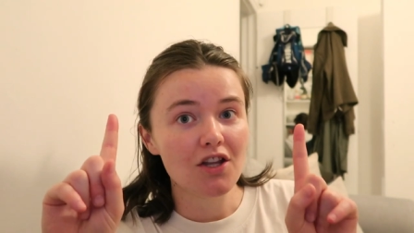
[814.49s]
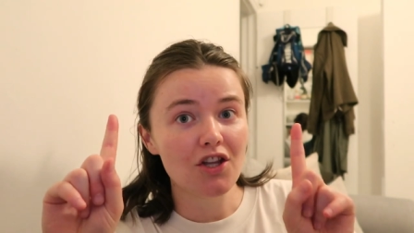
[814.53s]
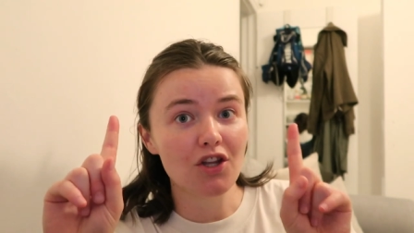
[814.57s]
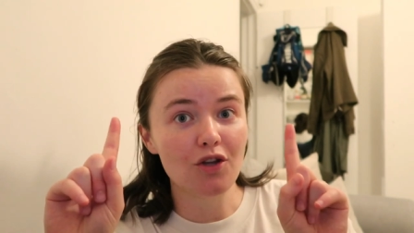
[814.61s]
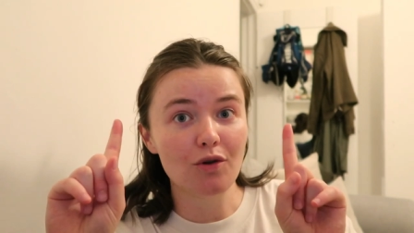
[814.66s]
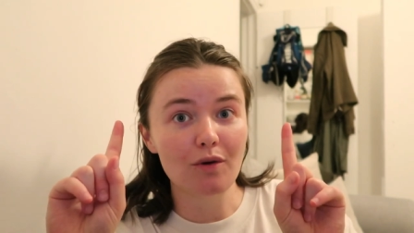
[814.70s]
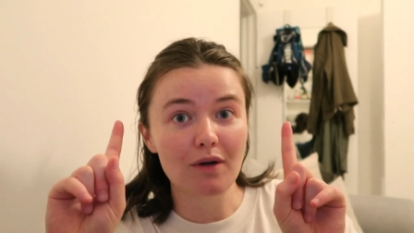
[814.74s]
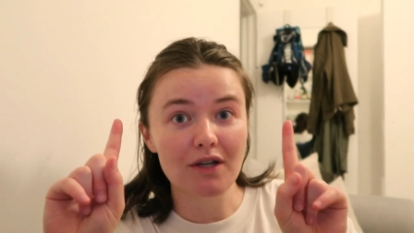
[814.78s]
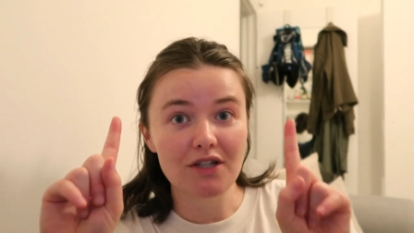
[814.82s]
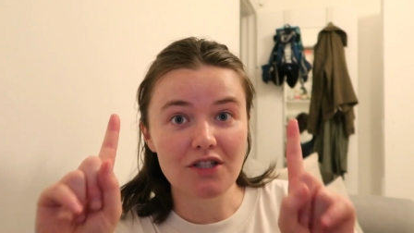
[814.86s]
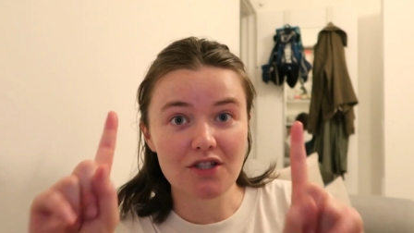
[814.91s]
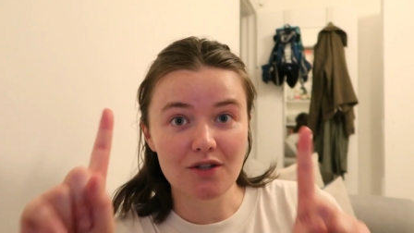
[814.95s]

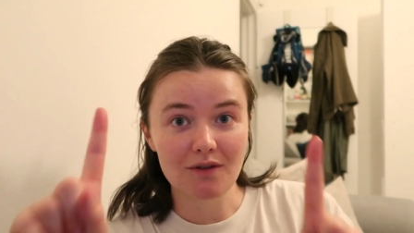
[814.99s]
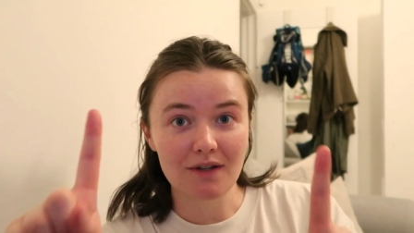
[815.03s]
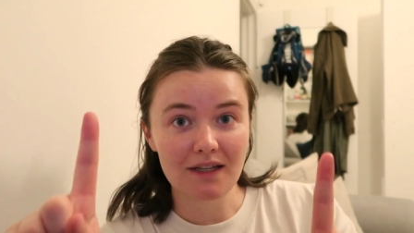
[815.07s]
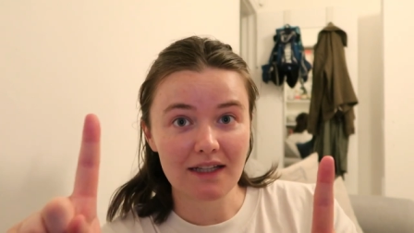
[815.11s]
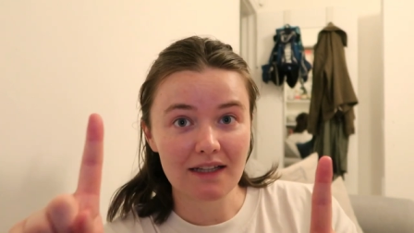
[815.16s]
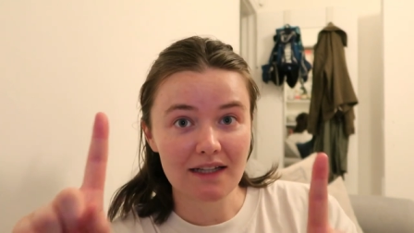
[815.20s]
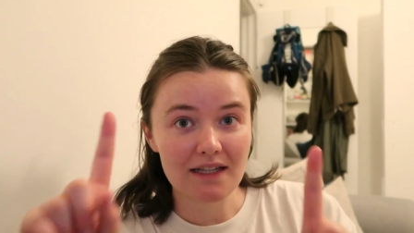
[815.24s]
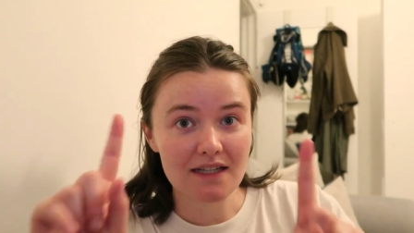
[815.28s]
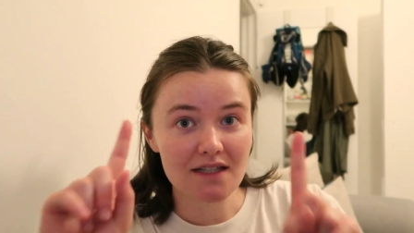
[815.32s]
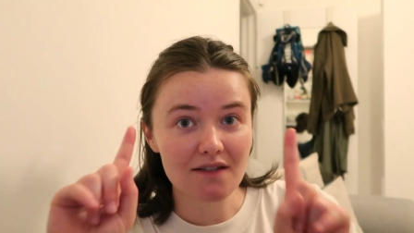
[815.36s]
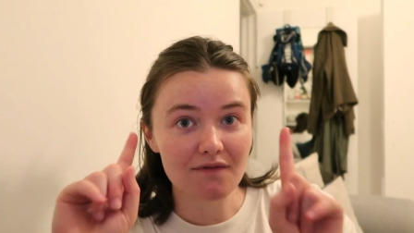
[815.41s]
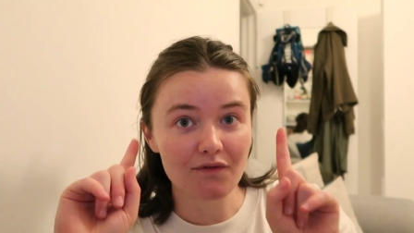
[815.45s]
You are
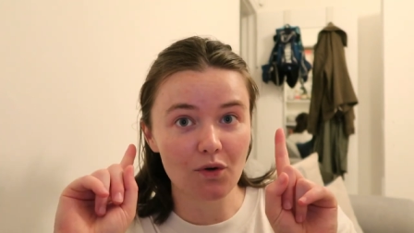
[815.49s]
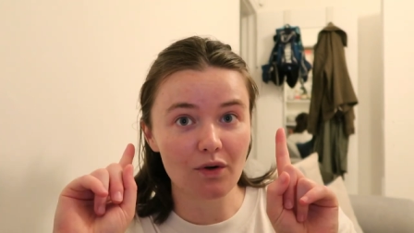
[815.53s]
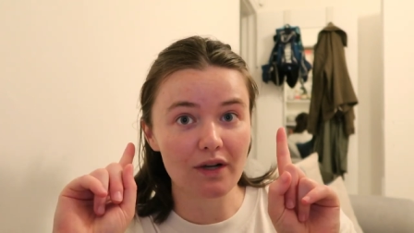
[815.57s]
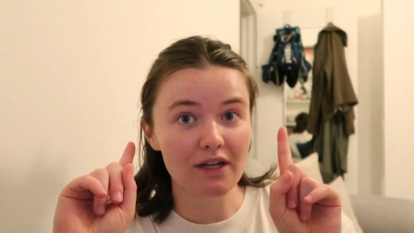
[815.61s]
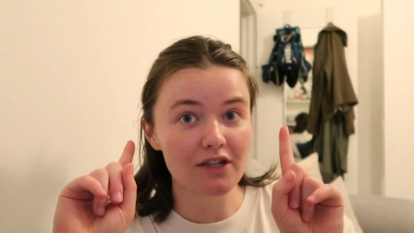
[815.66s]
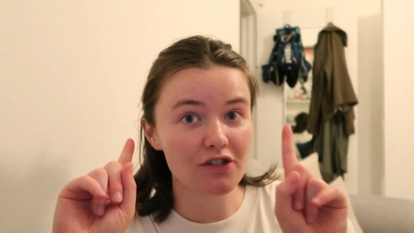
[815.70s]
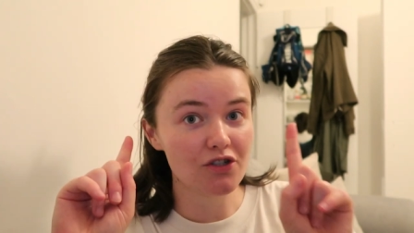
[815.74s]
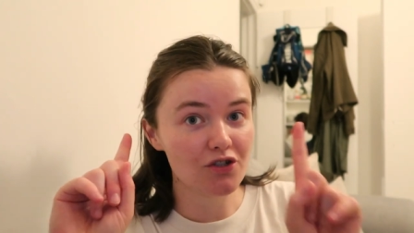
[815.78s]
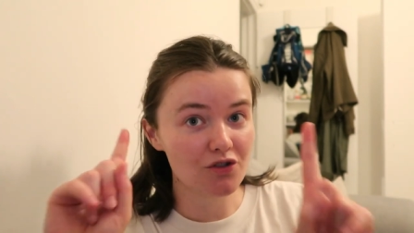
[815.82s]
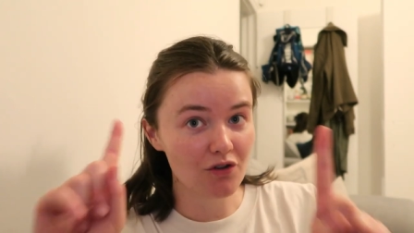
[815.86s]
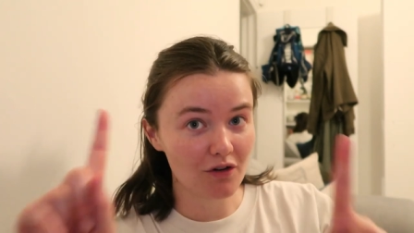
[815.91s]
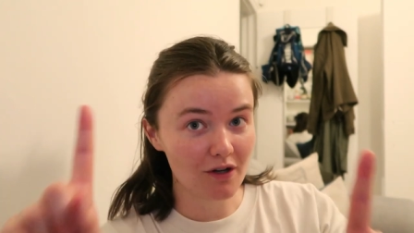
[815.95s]
doing this for
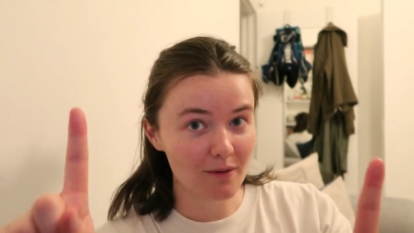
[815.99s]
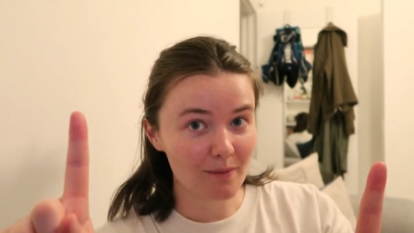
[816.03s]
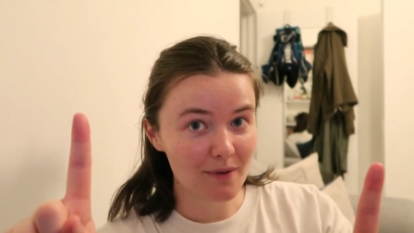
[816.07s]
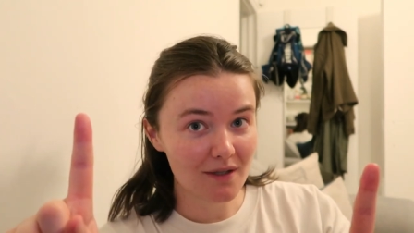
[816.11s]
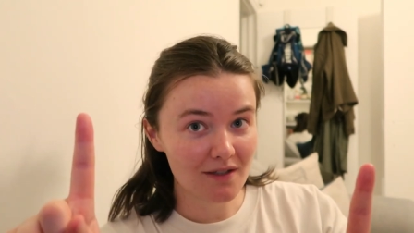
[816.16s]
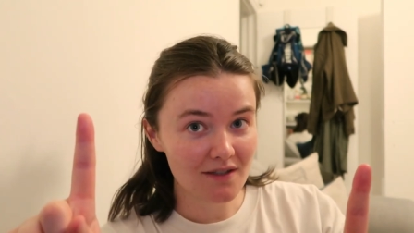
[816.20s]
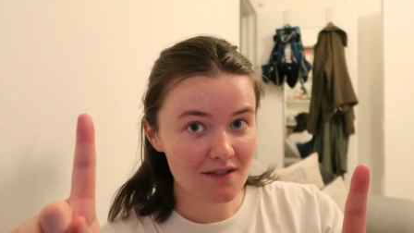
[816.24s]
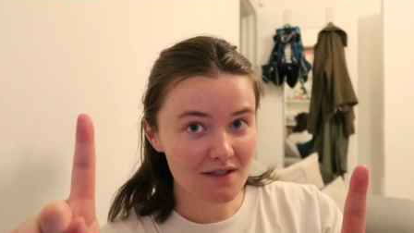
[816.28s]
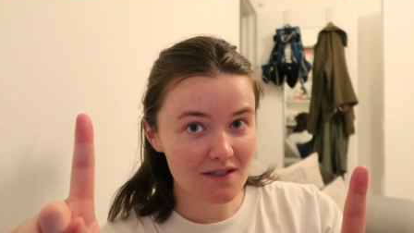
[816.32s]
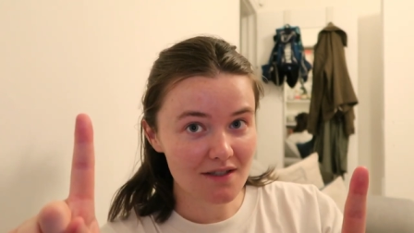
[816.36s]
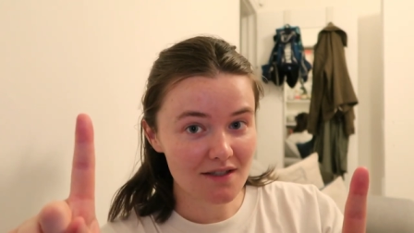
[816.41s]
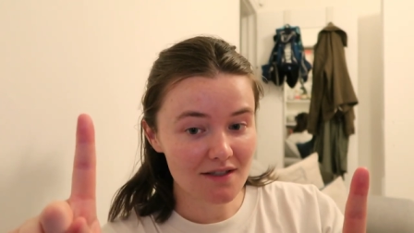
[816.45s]

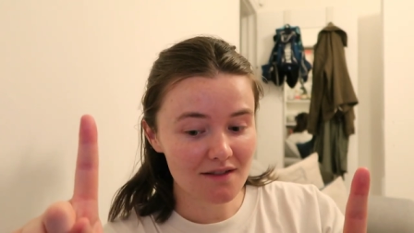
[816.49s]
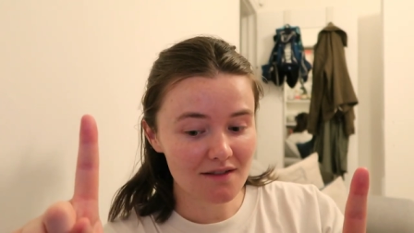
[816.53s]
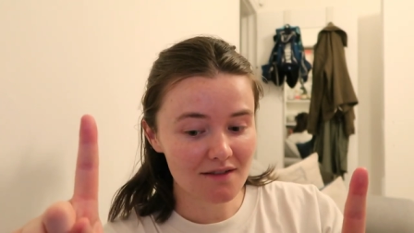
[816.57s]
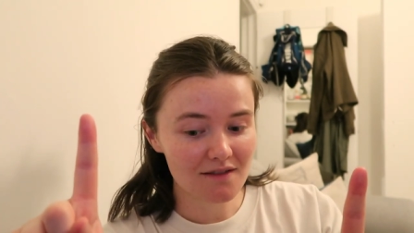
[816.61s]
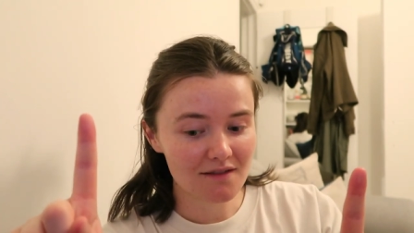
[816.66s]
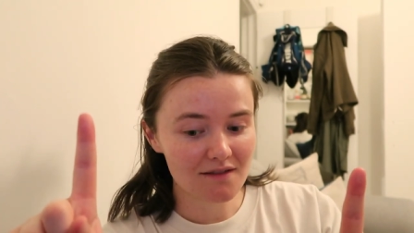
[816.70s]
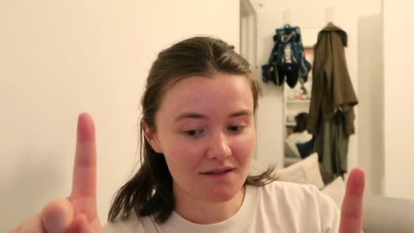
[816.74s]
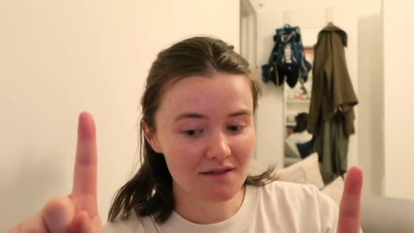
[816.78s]
enjoyment,